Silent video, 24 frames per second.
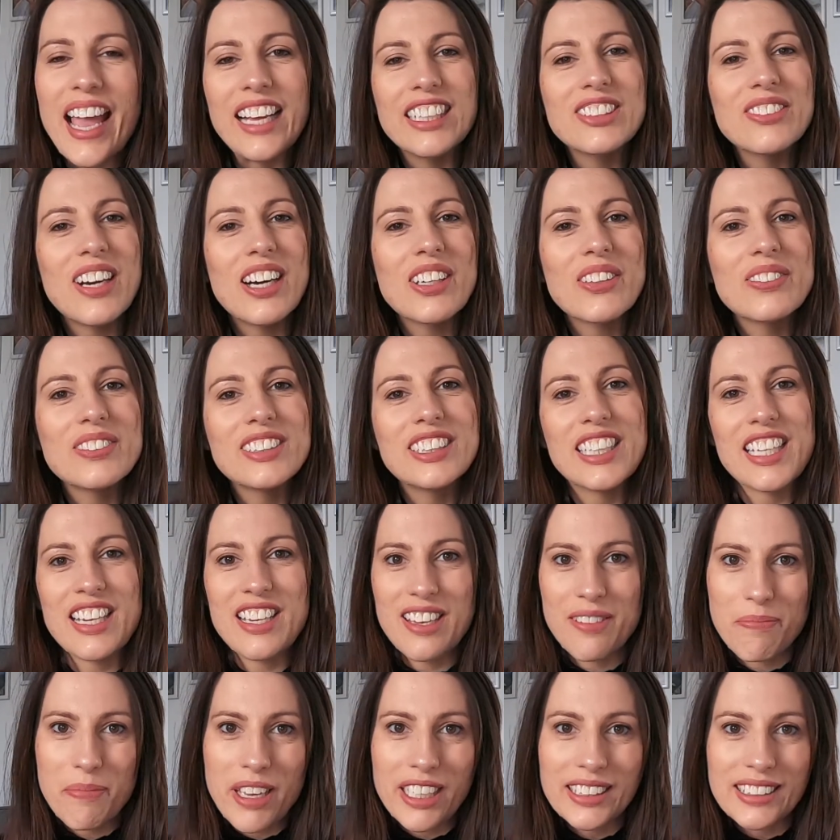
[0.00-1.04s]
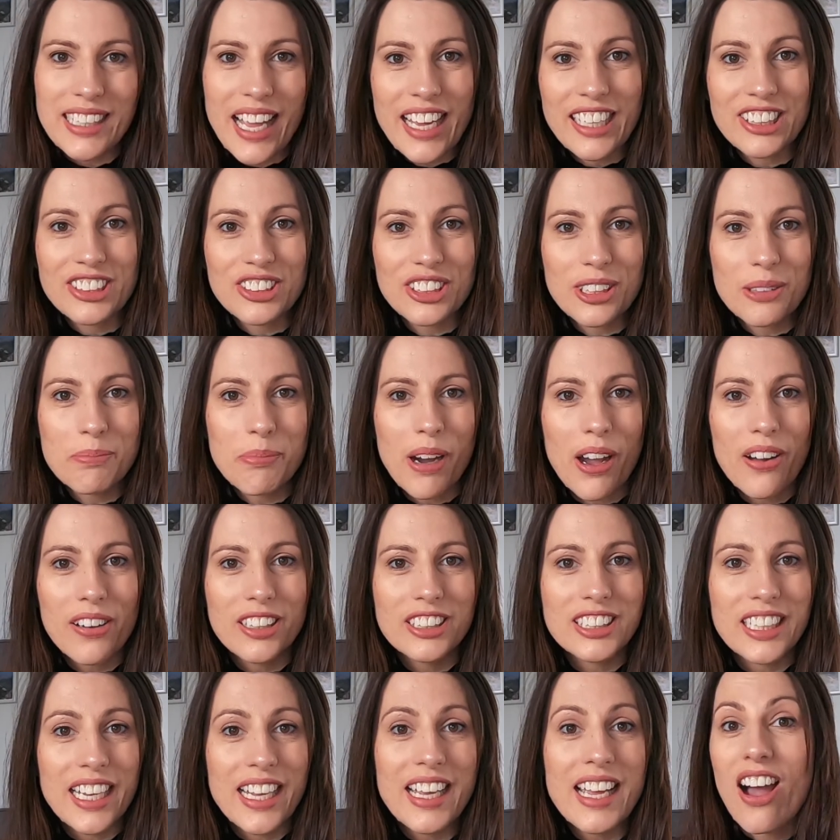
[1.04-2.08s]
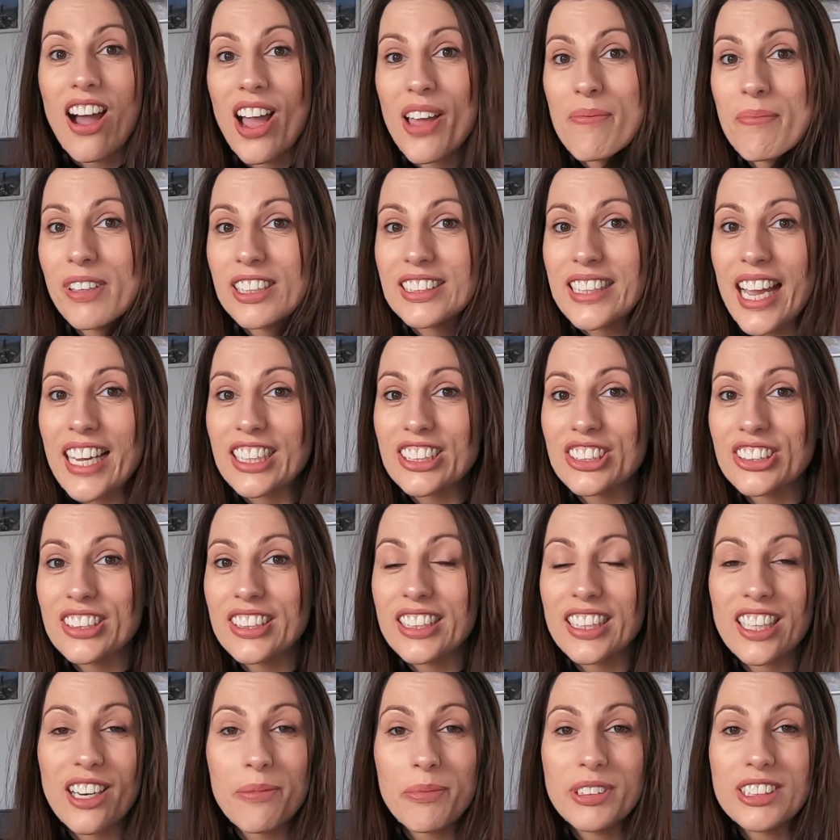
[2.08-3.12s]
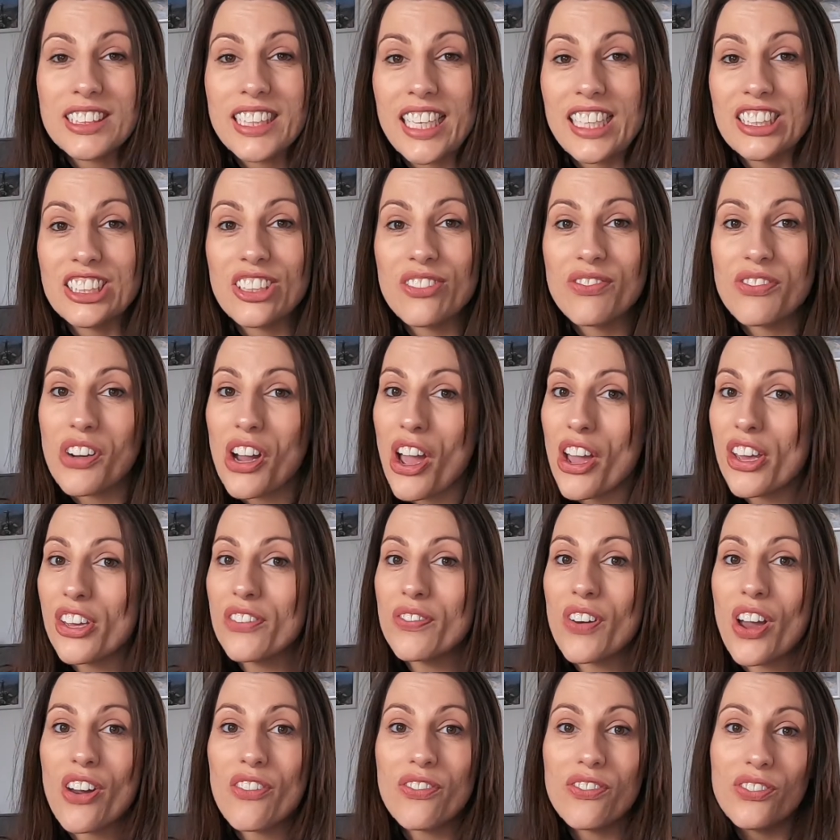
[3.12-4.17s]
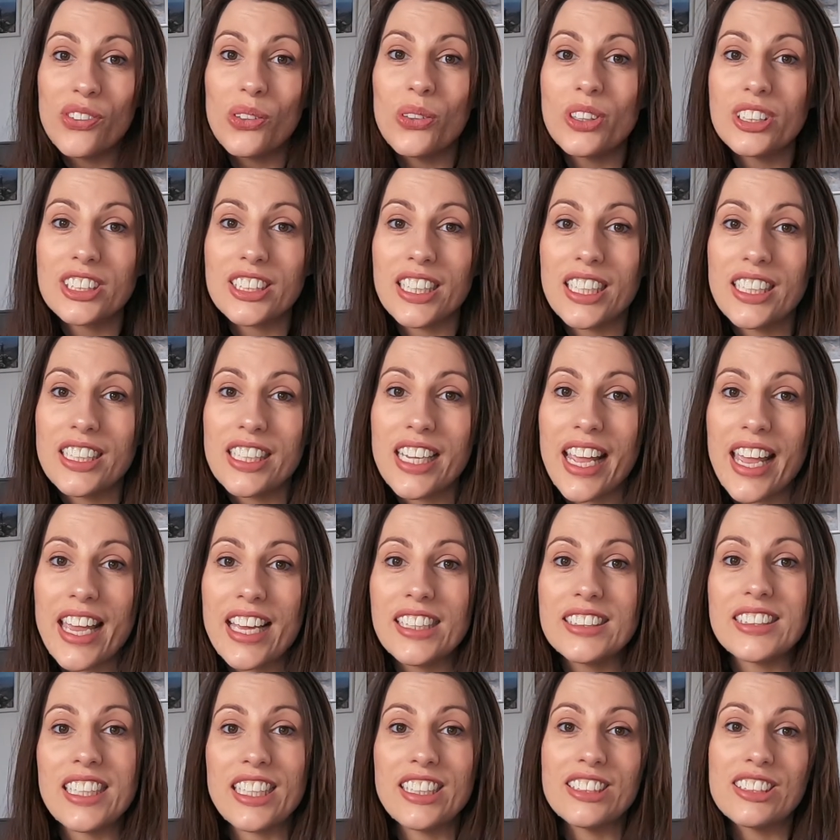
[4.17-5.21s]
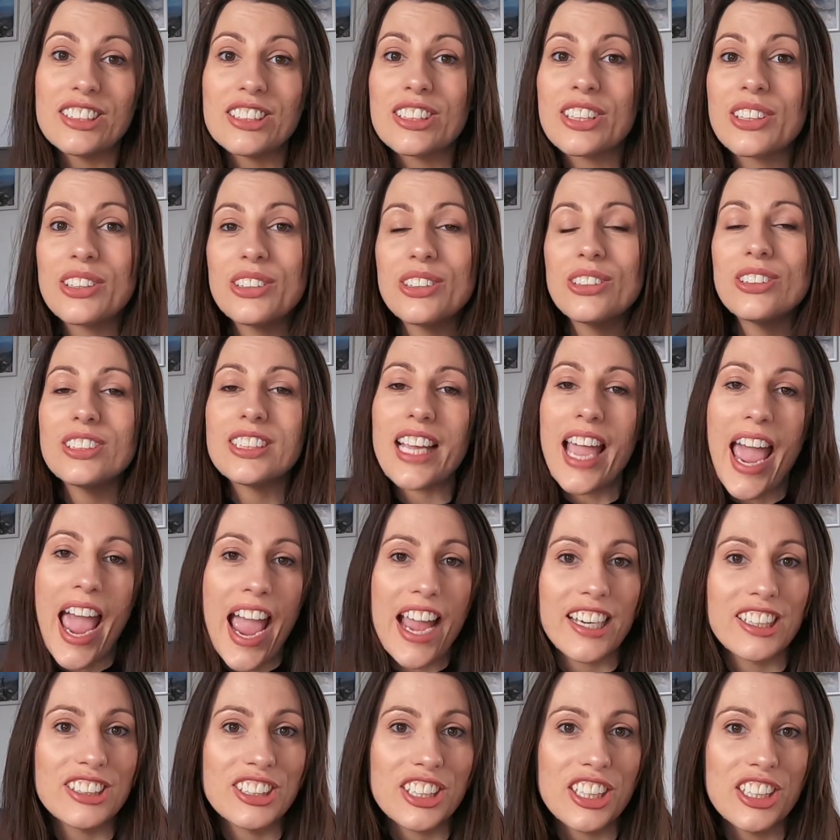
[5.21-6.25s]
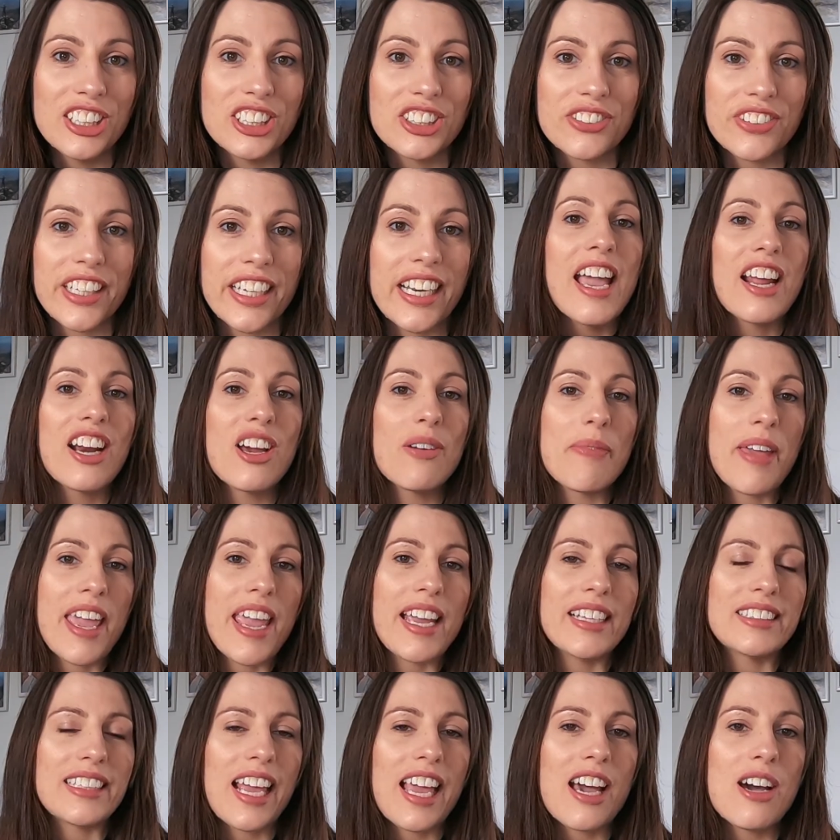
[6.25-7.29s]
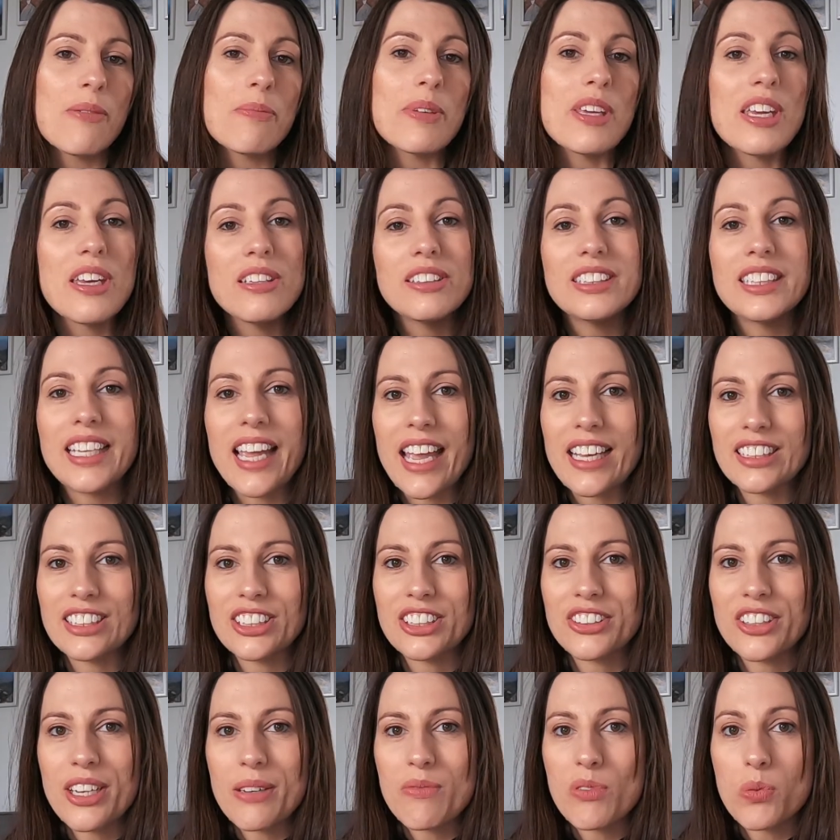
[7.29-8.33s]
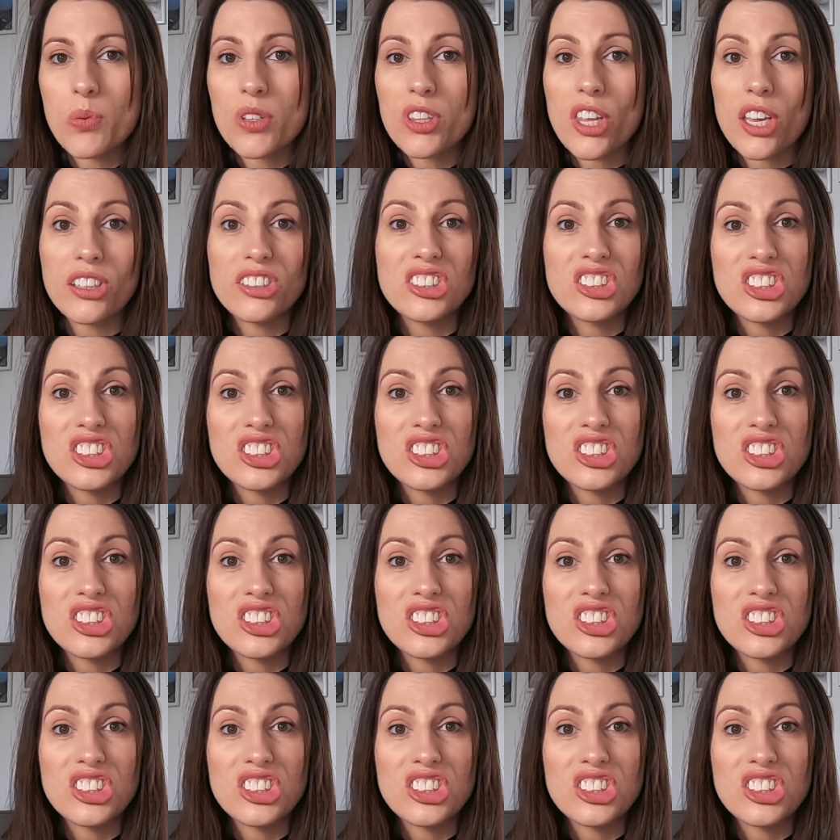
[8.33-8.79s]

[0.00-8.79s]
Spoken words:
and welcome to Miss Estruch Biology. I'm Miss Estruch, and I've been teaching for over 14 years in schools and tutoring, and I'm here to help you to get to grips with those